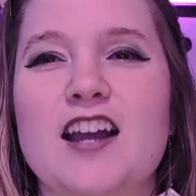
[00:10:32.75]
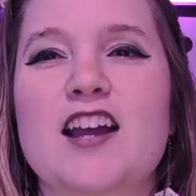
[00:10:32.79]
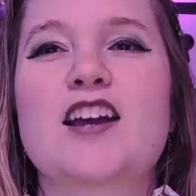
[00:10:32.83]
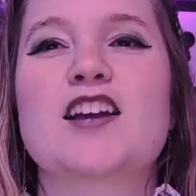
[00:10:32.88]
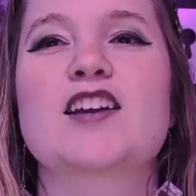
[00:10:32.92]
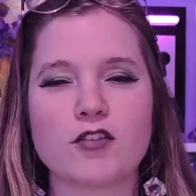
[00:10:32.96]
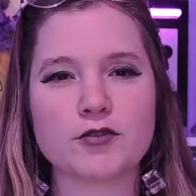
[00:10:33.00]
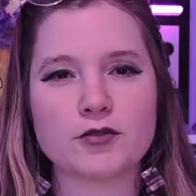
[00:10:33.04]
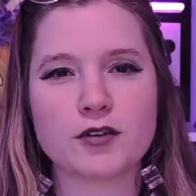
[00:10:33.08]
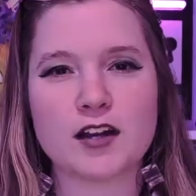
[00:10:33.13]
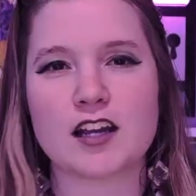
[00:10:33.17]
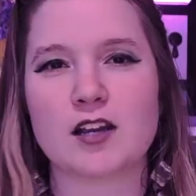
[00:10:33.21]

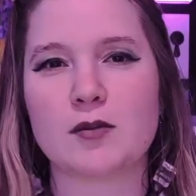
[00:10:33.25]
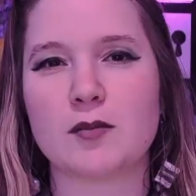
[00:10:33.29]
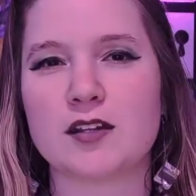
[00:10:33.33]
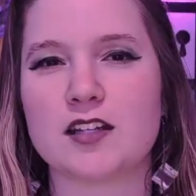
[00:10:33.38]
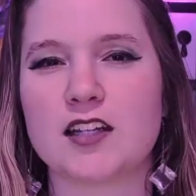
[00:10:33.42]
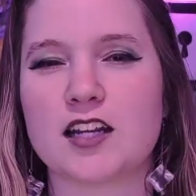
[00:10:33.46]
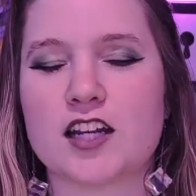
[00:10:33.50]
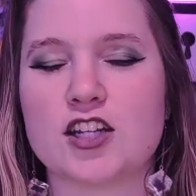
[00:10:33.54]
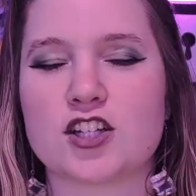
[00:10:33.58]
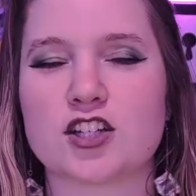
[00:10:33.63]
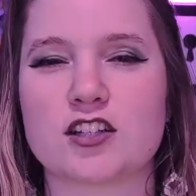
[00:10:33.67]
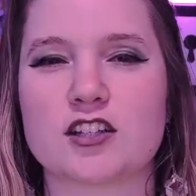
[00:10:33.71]
All the
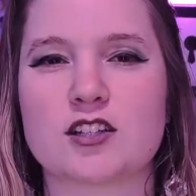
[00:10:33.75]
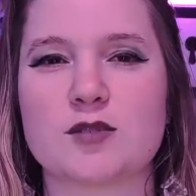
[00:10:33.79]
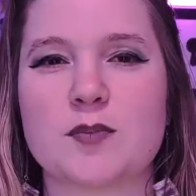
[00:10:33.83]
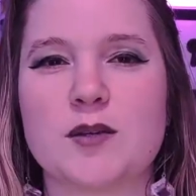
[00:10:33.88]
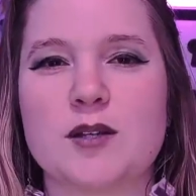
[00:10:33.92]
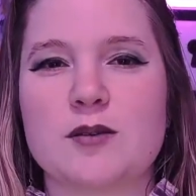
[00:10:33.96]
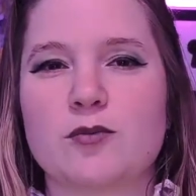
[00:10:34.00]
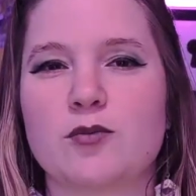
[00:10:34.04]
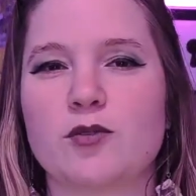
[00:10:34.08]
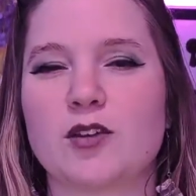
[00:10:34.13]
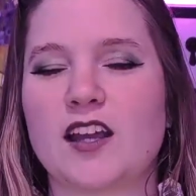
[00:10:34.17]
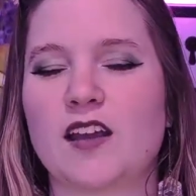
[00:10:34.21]
recommendations
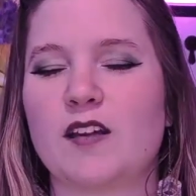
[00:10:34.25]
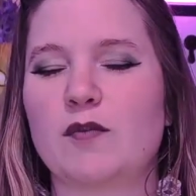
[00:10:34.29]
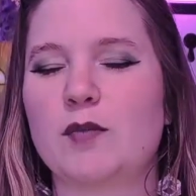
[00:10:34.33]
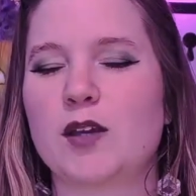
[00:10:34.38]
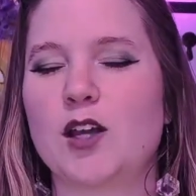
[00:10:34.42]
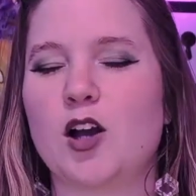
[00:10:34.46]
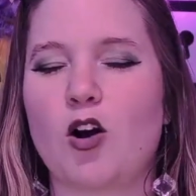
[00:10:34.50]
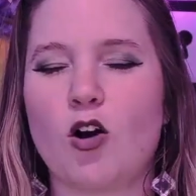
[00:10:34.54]
people gave me,